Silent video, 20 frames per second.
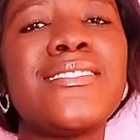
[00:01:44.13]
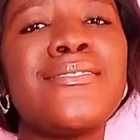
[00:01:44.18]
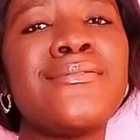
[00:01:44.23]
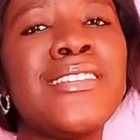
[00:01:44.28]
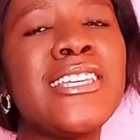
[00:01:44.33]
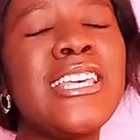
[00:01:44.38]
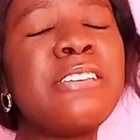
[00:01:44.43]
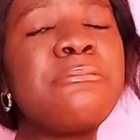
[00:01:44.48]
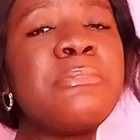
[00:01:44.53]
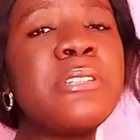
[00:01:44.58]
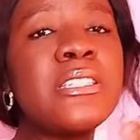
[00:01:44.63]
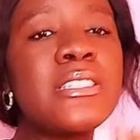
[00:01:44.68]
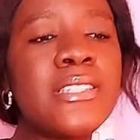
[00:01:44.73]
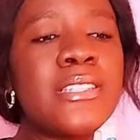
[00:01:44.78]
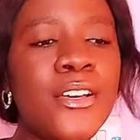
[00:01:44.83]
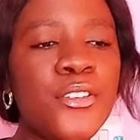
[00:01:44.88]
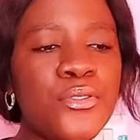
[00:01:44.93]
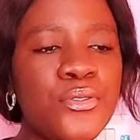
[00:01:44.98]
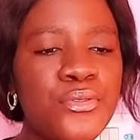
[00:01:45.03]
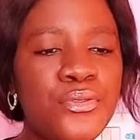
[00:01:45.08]
they gave me
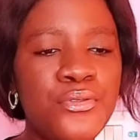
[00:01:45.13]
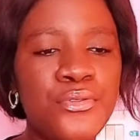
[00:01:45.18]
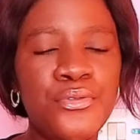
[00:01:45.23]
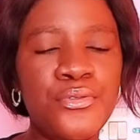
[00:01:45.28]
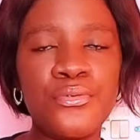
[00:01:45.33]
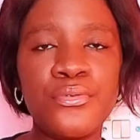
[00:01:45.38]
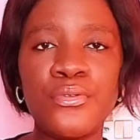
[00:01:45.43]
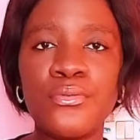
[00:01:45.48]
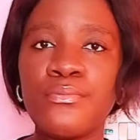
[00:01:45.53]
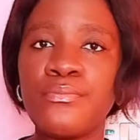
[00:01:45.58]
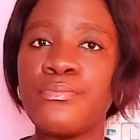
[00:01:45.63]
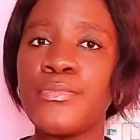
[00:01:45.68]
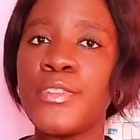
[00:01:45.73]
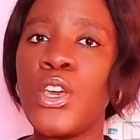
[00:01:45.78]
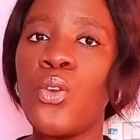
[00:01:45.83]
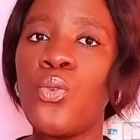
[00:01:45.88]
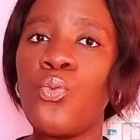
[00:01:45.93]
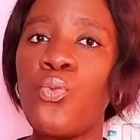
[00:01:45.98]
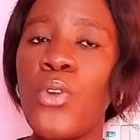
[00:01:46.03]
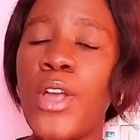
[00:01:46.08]
tasks to do
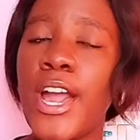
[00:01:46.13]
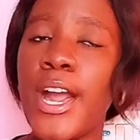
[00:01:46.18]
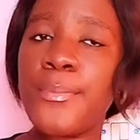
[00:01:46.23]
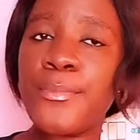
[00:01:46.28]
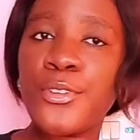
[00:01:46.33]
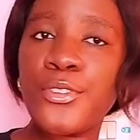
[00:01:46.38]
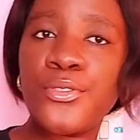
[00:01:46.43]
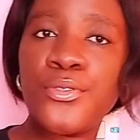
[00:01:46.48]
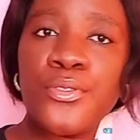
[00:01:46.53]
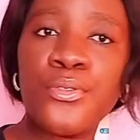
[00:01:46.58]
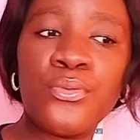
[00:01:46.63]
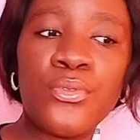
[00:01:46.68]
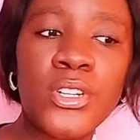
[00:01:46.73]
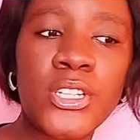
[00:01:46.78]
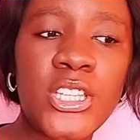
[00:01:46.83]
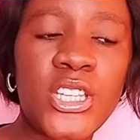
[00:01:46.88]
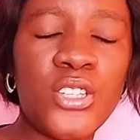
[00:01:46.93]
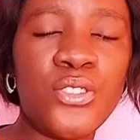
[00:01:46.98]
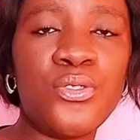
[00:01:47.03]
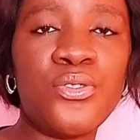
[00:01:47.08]
where I'm also
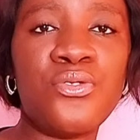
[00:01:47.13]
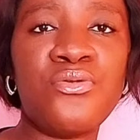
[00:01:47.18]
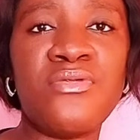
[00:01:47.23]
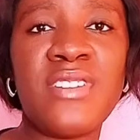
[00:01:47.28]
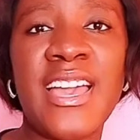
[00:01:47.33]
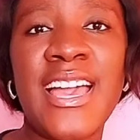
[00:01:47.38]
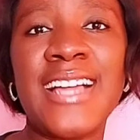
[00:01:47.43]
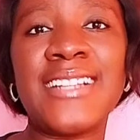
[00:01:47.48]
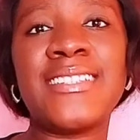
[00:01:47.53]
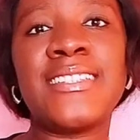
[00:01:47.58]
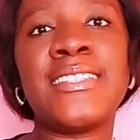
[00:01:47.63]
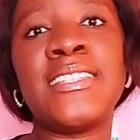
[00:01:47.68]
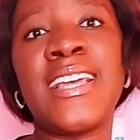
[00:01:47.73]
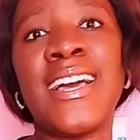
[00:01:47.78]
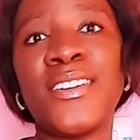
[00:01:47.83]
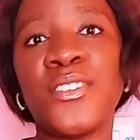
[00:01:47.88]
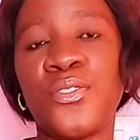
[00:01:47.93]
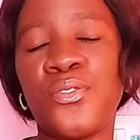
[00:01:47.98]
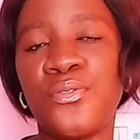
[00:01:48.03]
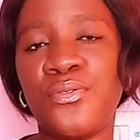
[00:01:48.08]
working to. I had
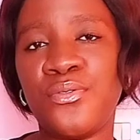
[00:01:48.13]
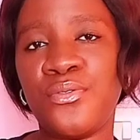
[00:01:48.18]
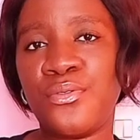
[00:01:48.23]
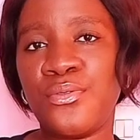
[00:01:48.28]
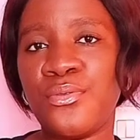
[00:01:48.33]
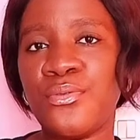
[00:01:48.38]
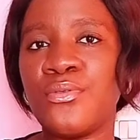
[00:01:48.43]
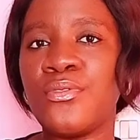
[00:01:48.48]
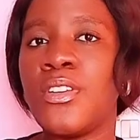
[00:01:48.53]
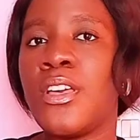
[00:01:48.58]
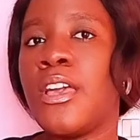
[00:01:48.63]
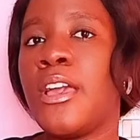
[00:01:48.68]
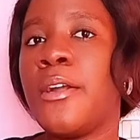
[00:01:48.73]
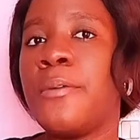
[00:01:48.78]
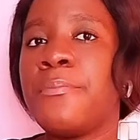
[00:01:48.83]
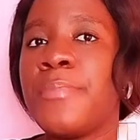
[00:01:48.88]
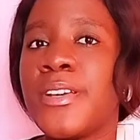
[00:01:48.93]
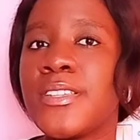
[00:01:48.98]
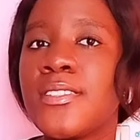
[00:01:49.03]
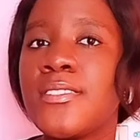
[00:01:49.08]
tasks to
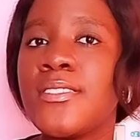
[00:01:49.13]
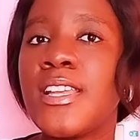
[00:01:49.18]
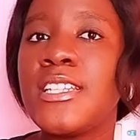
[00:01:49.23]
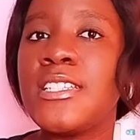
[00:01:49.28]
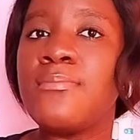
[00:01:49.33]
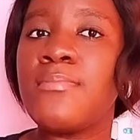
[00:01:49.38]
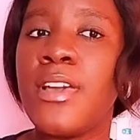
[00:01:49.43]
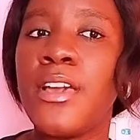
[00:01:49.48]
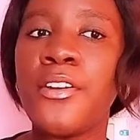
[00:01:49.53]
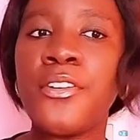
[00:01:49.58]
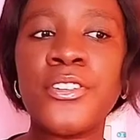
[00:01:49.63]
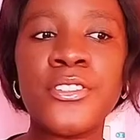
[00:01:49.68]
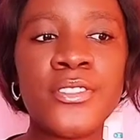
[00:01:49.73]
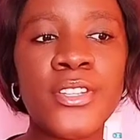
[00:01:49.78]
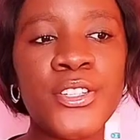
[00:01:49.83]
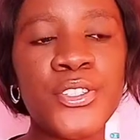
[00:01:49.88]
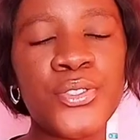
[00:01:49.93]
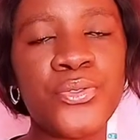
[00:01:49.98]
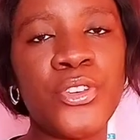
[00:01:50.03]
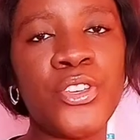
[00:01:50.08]
do. Personally, my
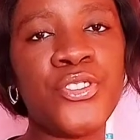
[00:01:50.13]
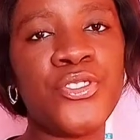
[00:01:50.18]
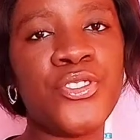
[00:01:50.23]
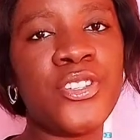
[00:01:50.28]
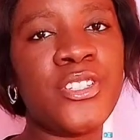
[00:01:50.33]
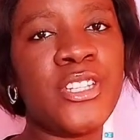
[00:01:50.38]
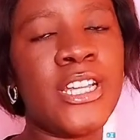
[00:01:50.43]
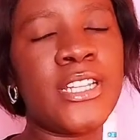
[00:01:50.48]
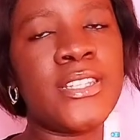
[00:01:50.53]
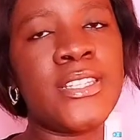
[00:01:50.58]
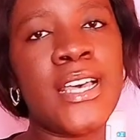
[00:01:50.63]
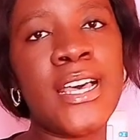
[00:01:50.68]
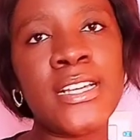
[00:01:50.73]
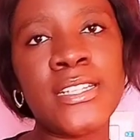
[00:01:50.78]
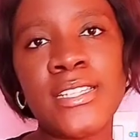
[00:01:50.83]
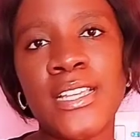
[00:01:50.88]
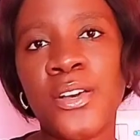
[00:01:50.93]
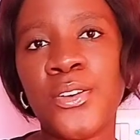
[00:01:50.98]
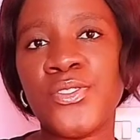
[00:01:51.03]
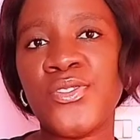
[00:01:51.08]
content creation, their
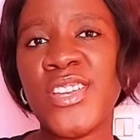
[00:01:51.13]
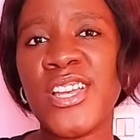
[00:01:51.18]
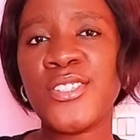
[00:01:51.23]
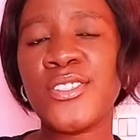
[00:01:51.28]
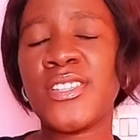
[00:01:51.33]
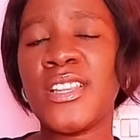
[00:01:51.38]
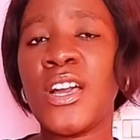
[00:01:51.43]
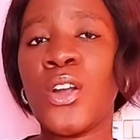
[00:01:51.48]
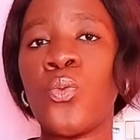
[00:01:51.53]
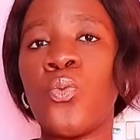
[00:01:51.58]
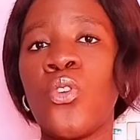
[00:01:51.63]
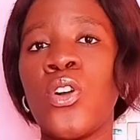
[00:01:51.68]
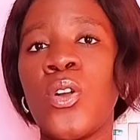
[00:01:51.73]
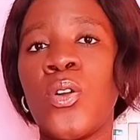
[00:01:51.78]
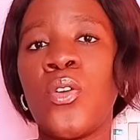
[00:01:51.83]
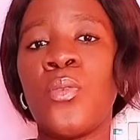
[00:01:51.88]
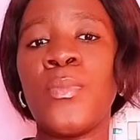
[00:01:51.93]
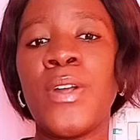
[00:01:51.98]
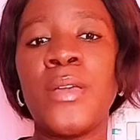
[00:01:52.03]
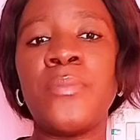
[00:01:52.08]
tasks, I was trying to like work
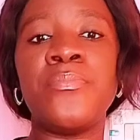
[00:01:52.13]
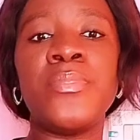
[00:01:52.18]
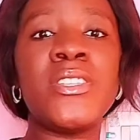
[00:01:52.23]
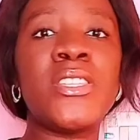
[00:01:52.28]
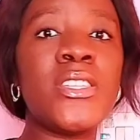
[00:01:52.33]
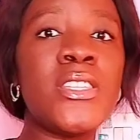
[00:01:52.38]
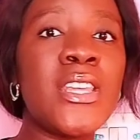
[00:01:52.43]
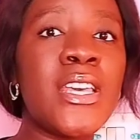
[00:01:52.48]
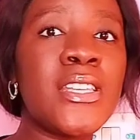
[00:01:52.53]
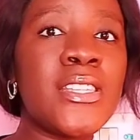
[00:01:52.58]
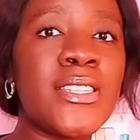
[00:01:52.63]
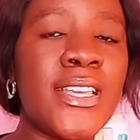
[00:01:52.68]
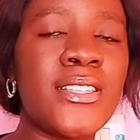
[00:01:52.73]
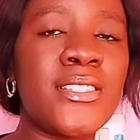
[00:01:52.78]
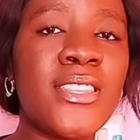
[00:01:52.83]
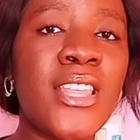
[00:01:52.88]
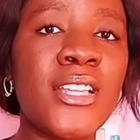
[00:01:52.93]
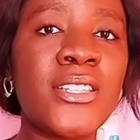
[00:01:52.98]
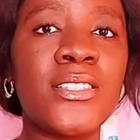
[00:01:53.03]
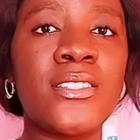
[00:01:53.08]
on my business and
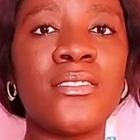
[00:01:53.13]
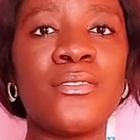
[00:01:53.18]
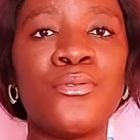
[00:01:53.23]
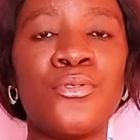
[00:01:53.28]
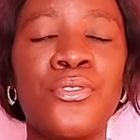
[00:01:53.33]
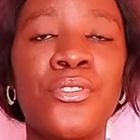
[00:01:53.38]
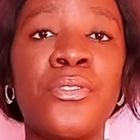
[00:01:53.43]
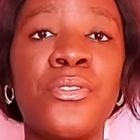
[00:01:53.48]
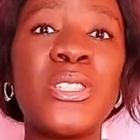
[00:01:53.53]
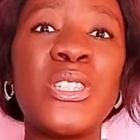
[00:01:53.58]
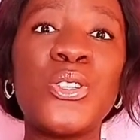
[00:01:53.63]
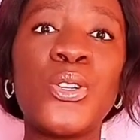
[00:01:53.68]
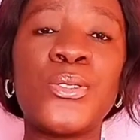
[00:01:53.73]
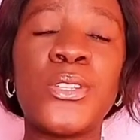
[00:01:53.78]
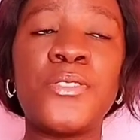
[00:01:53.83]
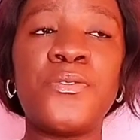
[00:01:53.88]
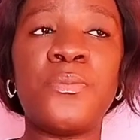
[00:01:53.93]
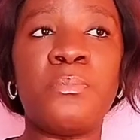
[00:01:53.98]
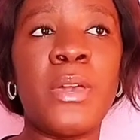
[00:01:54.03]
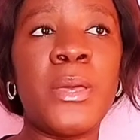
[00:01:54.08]
start, you know, creating
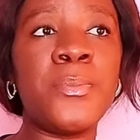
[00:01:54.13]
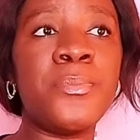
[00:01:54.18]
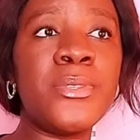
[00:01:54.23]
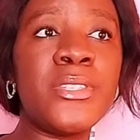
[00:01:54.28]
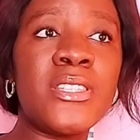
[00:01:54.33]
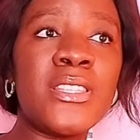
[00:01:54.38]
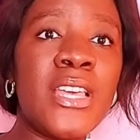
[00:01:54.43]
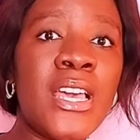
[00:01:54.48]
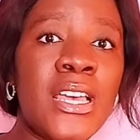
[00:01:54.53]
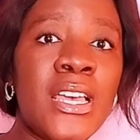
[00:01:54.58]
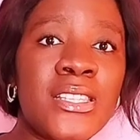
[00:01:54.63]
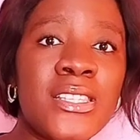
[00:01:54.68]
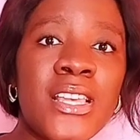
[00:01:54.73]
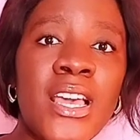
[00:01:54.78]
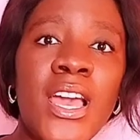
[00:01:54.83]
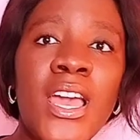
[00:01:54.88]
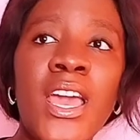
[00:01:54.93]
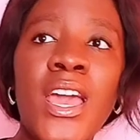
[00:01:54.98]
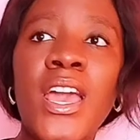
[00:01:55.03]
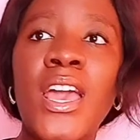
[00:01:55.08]
content for my business.
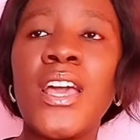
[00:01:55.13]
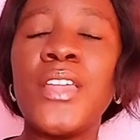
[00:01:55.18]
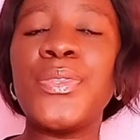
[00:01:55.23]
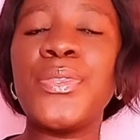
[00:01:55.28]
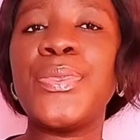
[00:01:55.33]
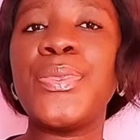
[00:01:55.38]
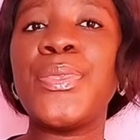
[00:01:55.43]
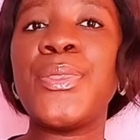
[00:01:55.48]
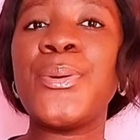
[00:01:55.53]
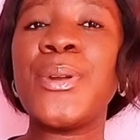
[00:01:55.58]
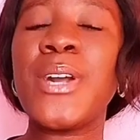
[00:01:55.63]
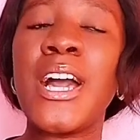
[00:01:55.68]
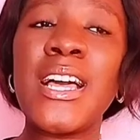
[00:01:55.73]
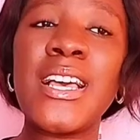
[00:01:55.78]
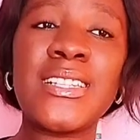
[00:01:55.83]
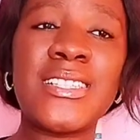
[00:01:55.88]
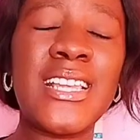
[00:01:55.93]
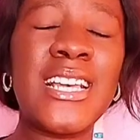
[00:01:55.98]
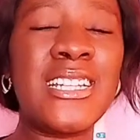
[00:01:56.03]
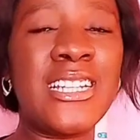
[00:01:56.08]

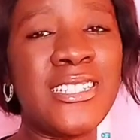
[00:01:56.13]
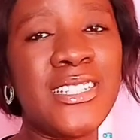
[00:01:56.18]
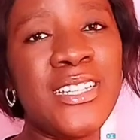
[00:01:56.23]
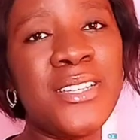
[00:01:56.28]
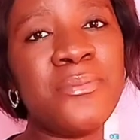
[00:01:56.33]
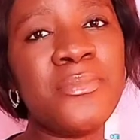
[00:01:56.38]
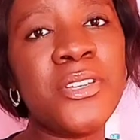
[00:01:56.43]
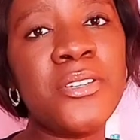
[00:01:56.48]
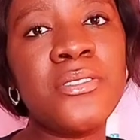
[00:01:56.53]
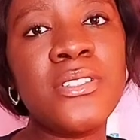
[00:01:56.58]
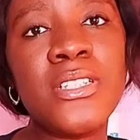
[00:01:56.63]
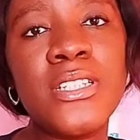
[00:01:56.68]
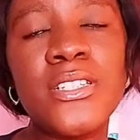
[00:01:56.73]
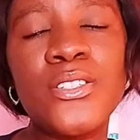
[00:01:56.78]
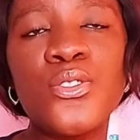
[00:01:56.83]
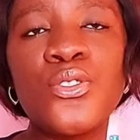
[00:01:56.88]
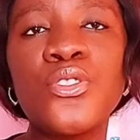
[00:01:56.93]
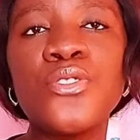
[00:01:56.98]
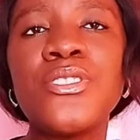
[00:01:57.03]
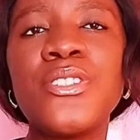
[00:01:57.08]
I started an email
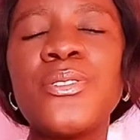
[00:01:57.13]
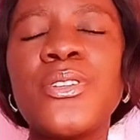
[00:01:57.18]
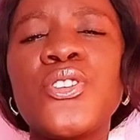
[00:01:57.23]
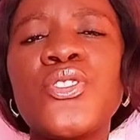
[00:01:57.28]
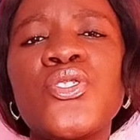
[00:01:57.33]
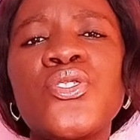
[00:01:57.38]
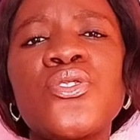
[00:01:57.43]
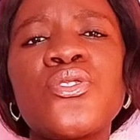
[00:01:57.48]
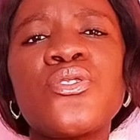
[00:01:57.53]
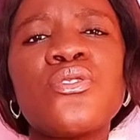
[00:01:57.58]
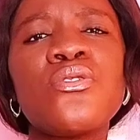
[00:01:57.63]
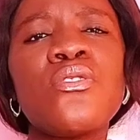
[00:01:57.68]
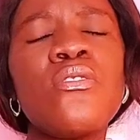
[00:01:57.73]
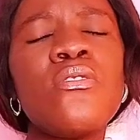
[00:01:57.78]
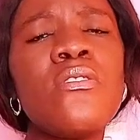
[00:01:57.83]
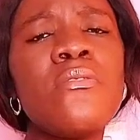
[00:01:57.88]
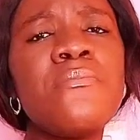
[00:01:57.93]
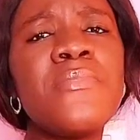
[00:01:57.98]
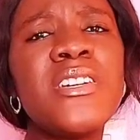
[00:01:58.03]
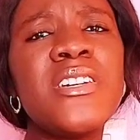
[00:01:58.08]
list, so there were
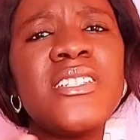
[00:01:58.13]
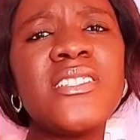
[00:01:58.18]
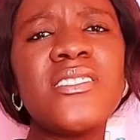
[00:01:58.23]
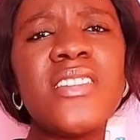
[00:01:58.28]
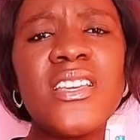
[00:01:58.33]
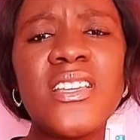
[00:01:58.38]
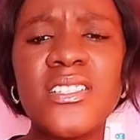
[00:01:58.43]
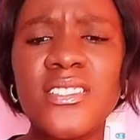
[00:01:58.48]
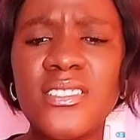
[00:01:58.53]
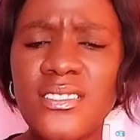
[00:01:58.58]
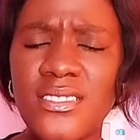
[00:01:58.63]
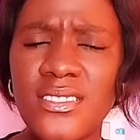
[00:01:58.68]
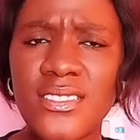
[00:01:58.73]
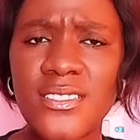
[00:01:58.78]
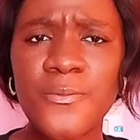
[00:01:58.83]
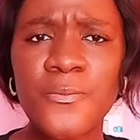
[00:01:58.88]
so many things.